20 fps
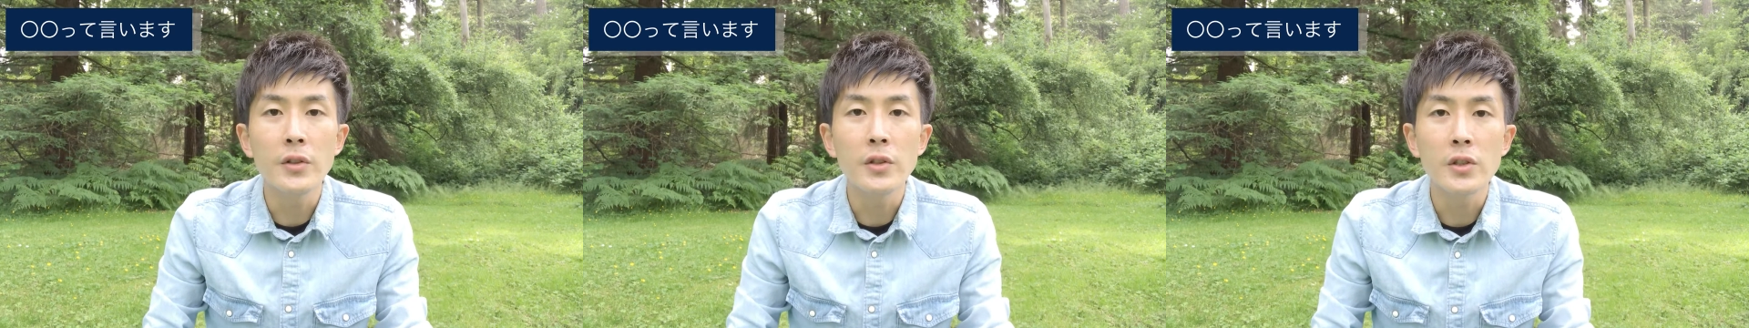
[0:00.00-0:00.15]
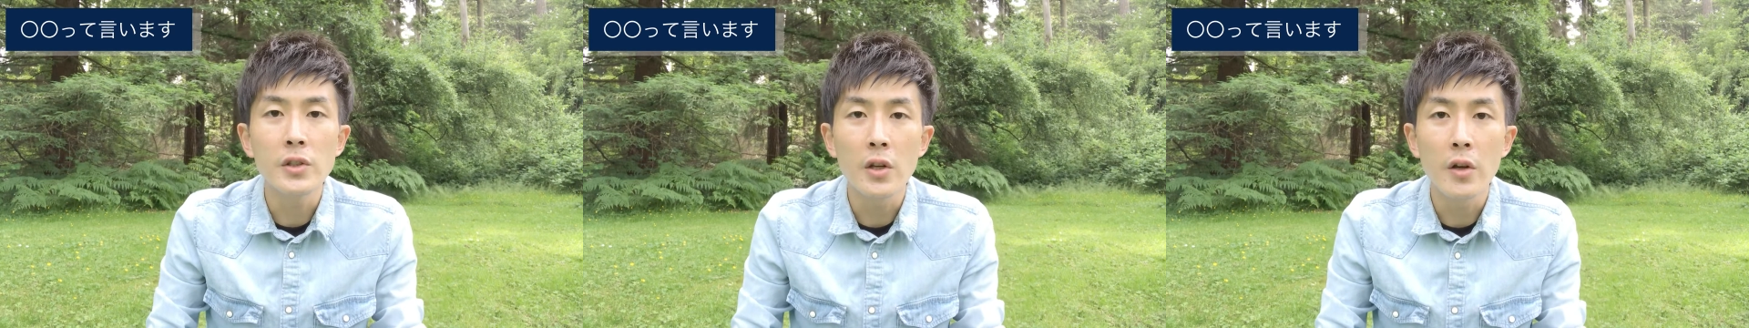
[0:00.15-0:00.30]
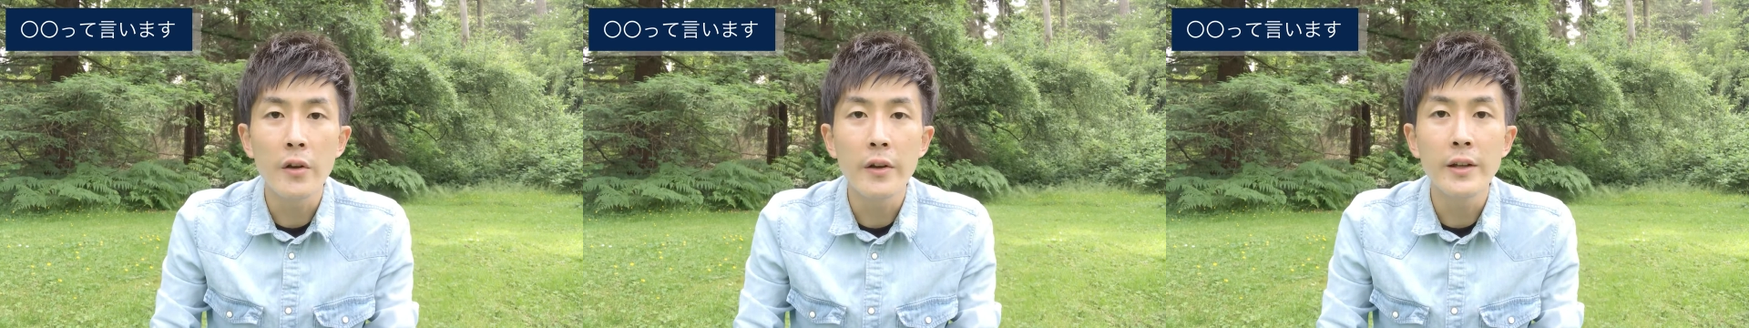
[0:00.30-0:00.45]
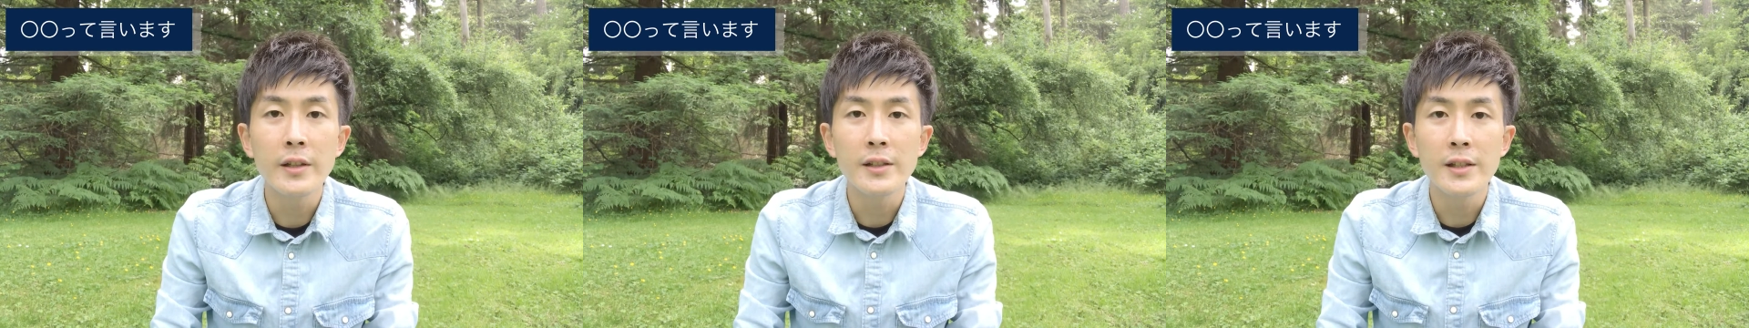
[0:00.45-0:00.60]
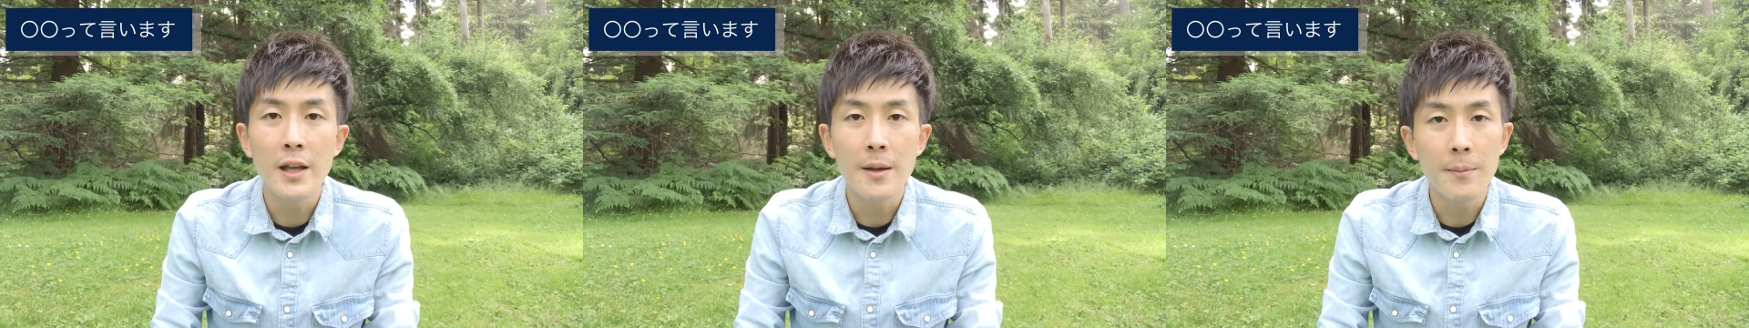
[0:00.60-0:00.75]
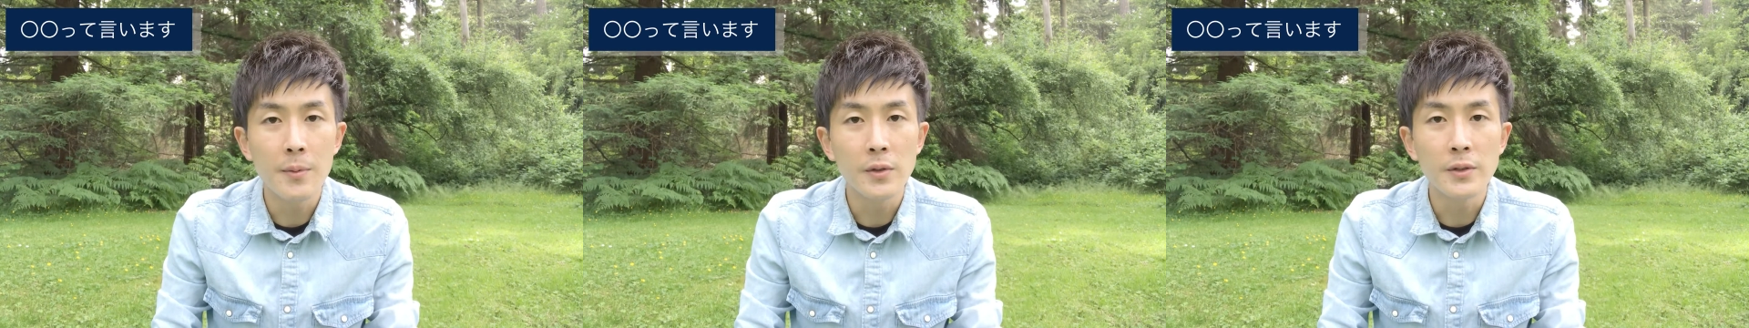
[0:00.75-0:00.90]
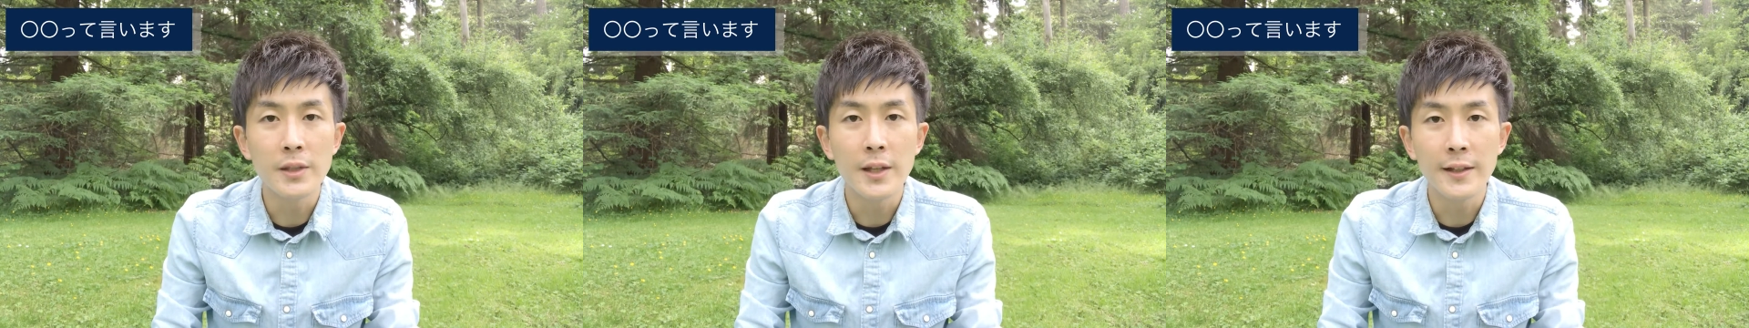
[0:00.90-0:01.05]
show you
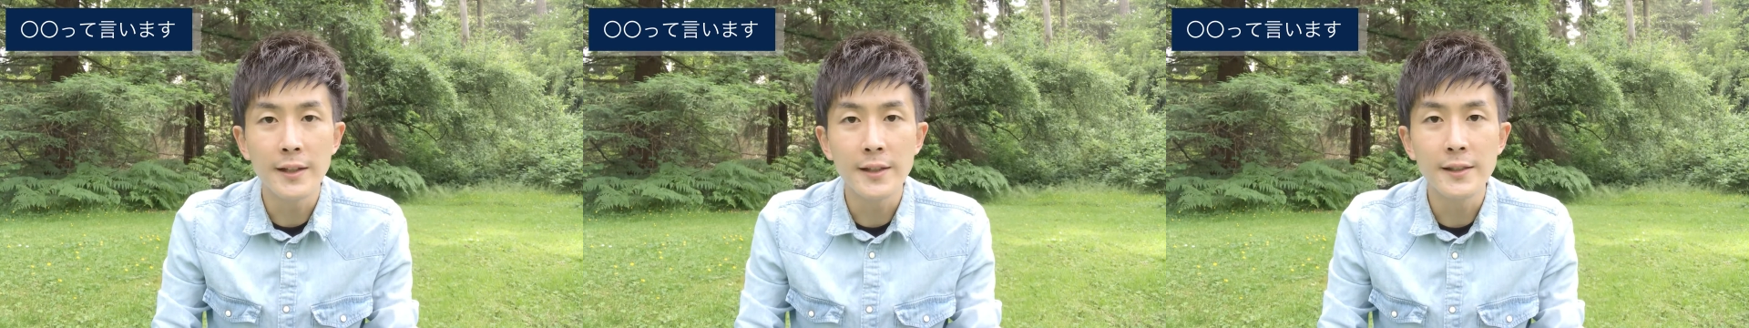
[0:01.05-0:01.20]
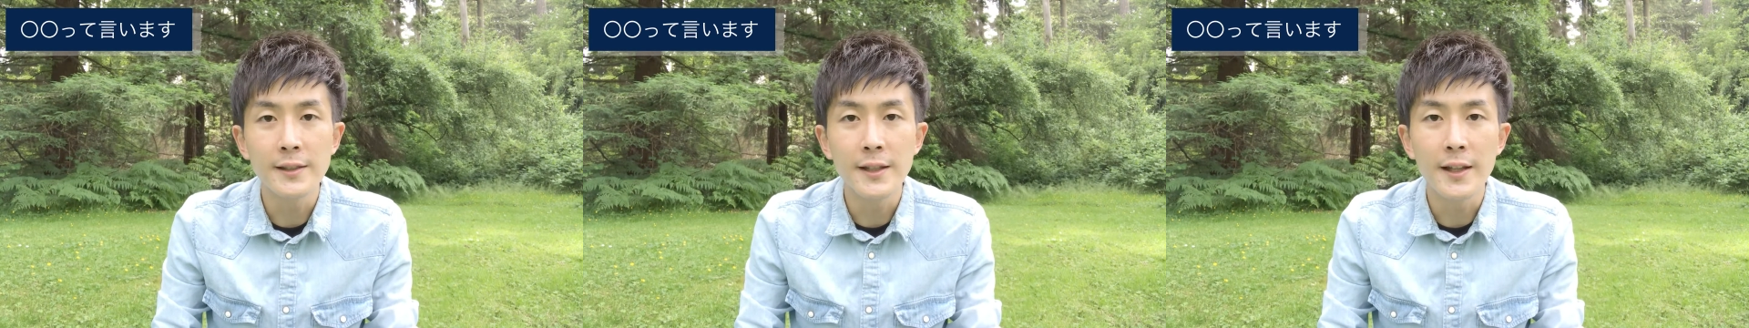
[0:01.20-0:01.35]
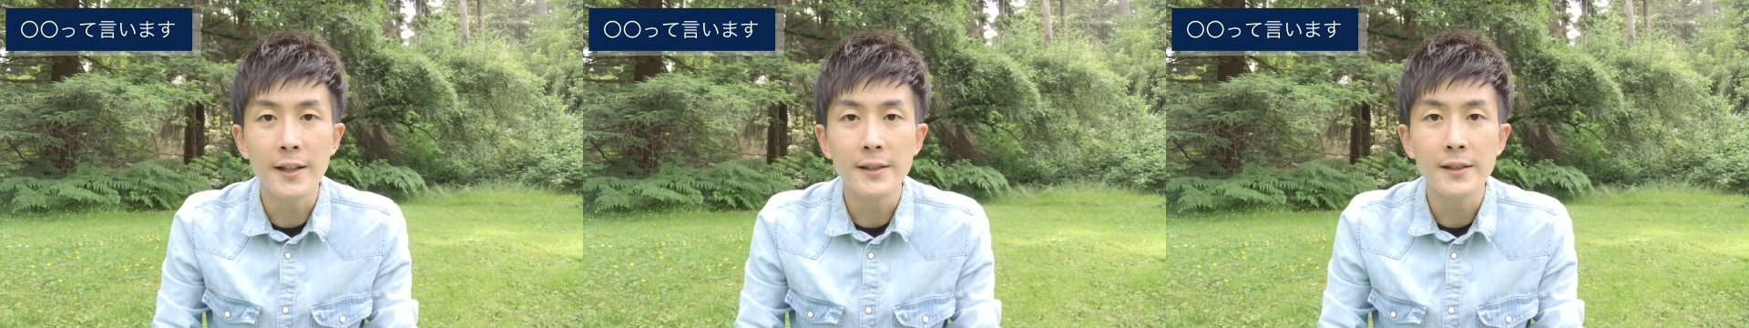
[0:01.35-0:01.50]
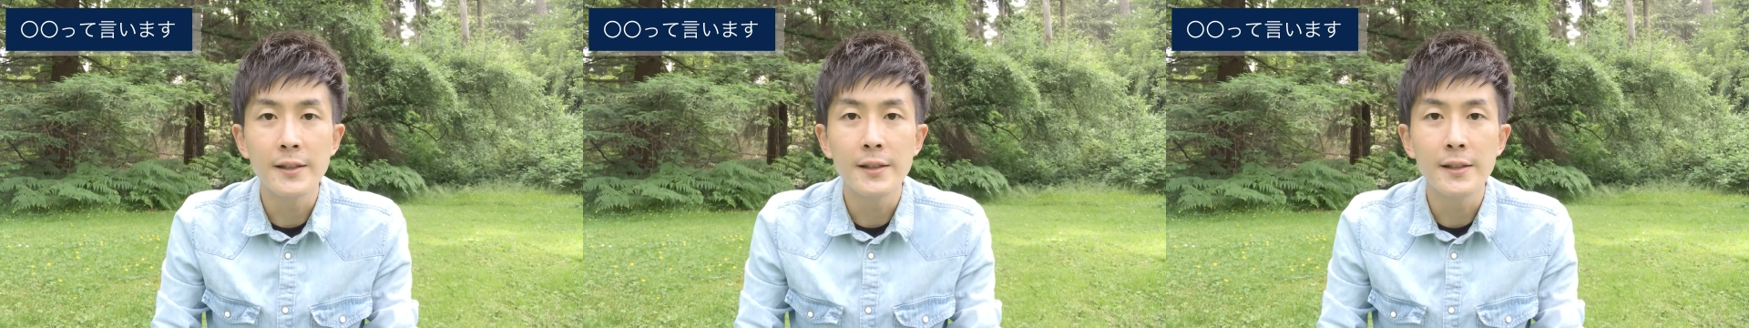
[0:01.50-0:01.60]
example sentences.